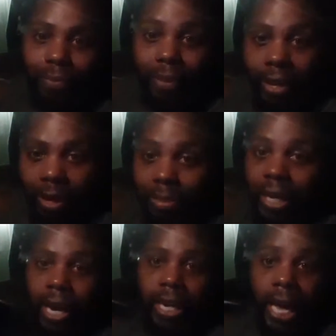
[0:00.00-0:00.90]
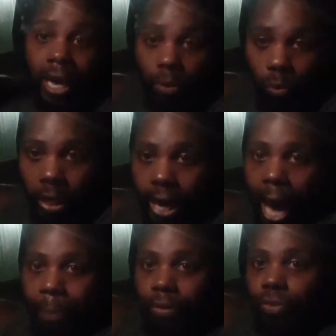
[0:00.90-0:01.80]
You know what I'm saying? And when it
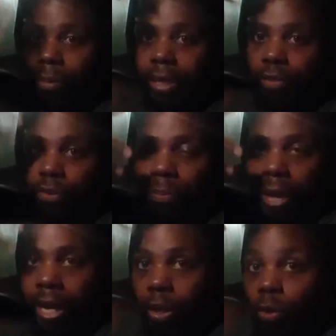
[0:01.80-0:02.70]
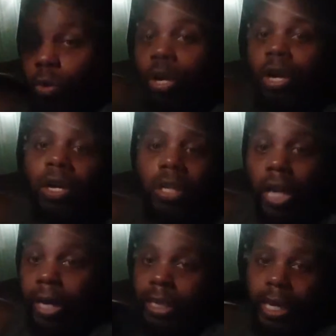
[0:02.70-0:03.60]
happens from a different planet, you,
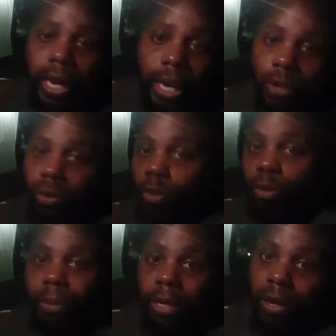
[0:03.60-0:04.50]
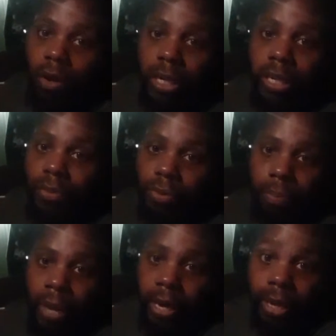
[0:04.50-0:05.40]
like I say, yeah, you'll be on a different
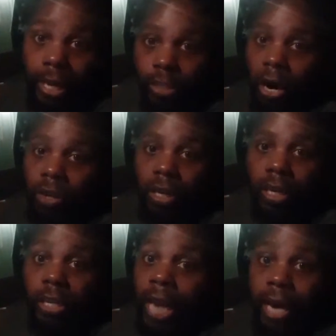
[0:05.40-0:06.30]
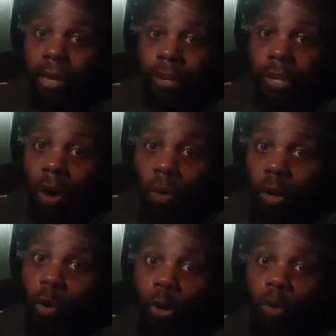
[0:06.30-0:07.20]
planet internally, not even
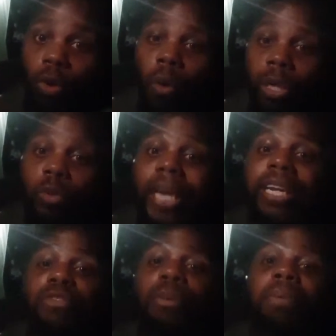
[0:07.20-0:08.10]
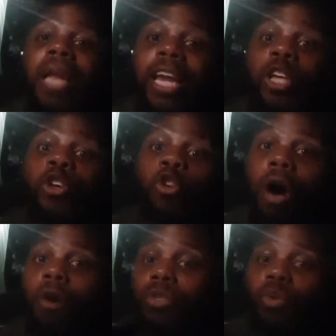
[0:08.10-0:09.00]
knowing, or you going to a different planet. You
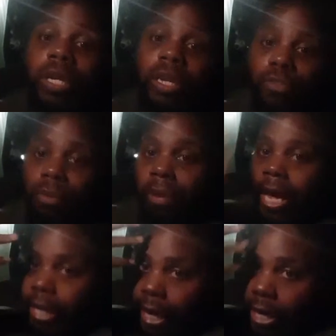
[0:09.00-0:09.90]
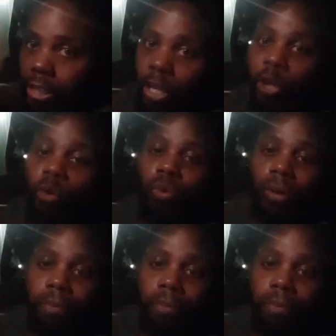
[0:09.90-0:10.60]
go to a different planet into you.